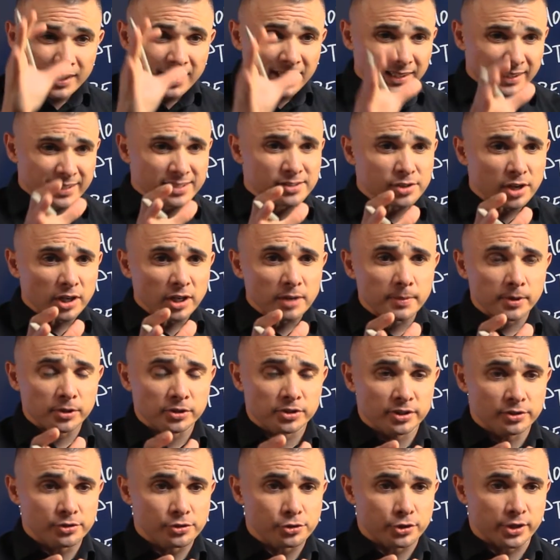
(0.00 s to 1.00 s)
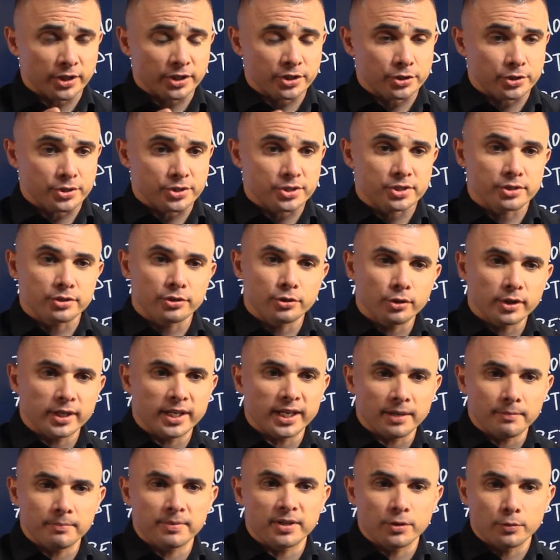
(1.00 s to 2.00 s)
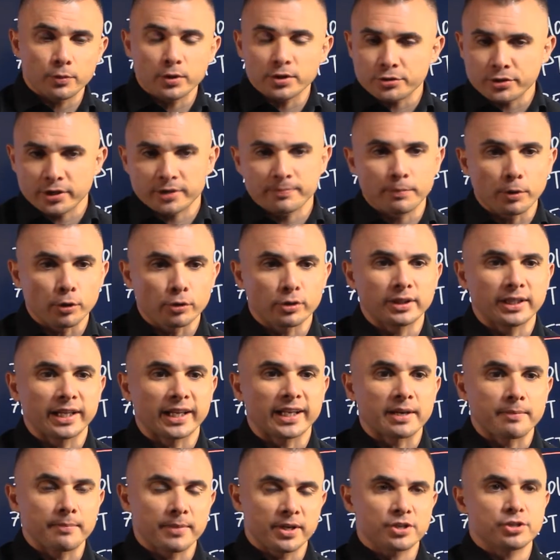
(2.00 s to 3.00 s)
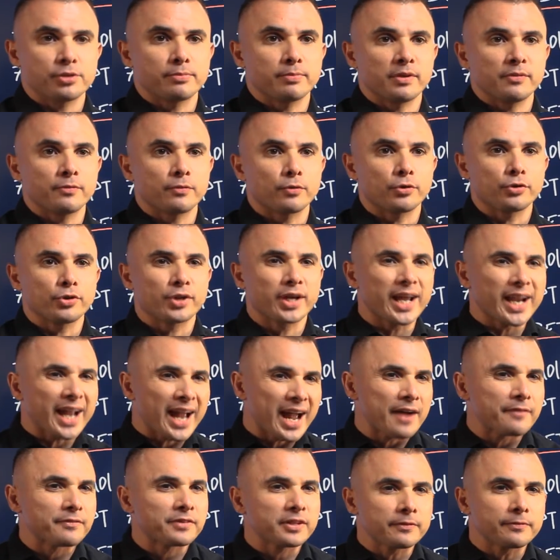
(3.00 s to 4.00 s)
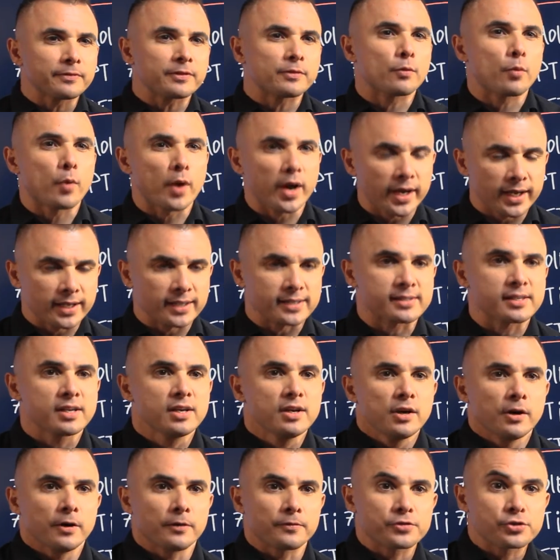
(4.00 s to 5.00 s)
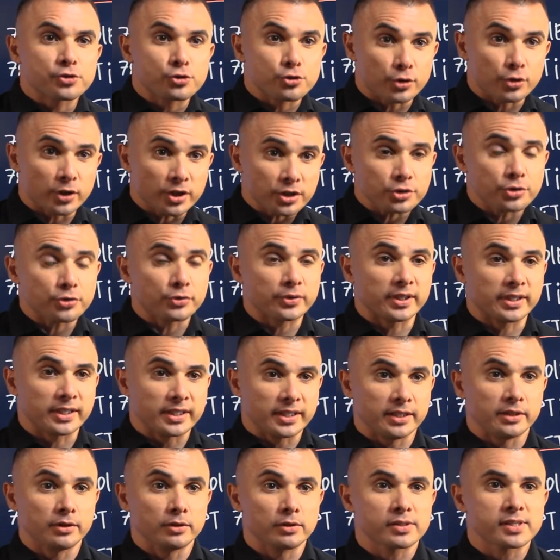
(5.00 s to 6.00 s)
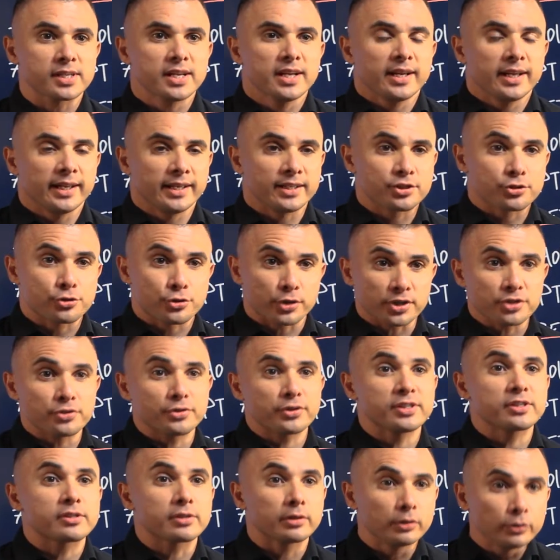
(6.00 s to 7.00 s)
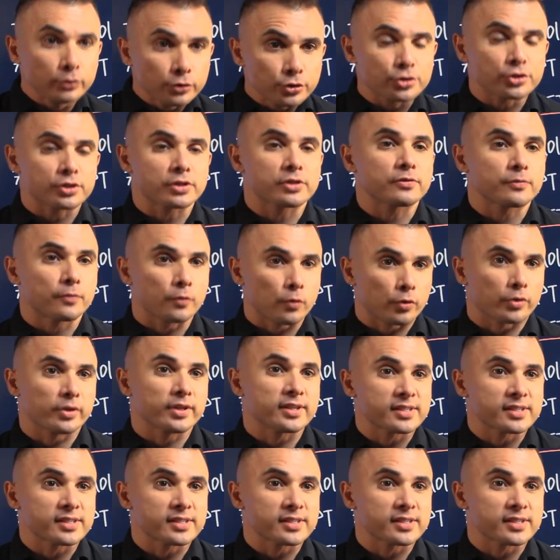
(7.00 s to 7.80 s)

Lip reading: let's talk about deal structures. You can't be a one-trick pony like I mentioned before. You gotta have different ways of structuring deals and structuring solutions for the